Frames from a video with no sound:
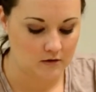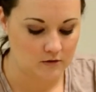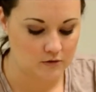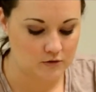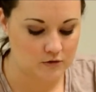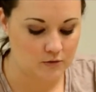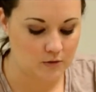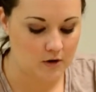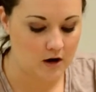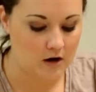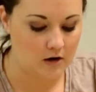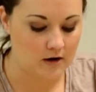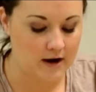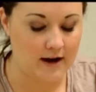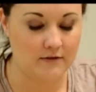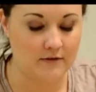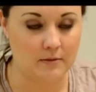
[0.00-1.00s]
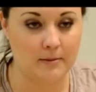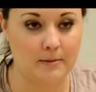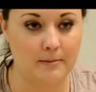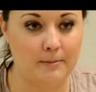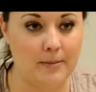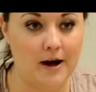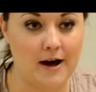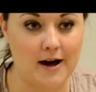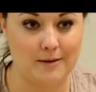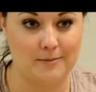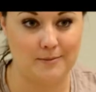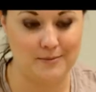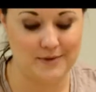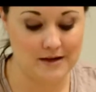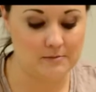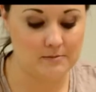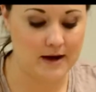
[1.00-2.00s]
draw or have your pot
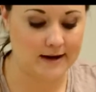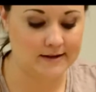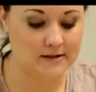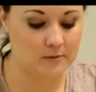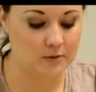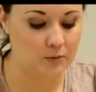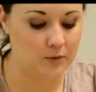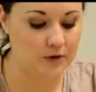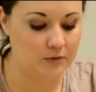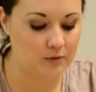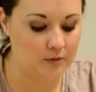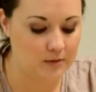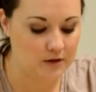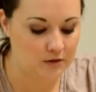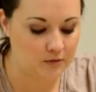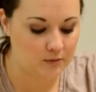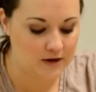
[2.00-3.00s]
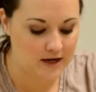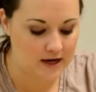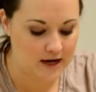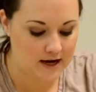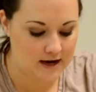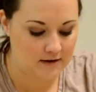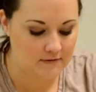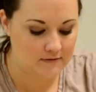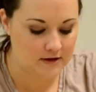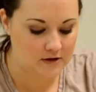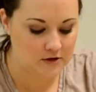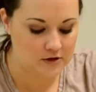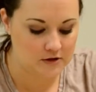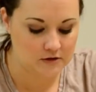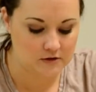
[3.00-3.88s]
be maximum width would be 3.5 inches.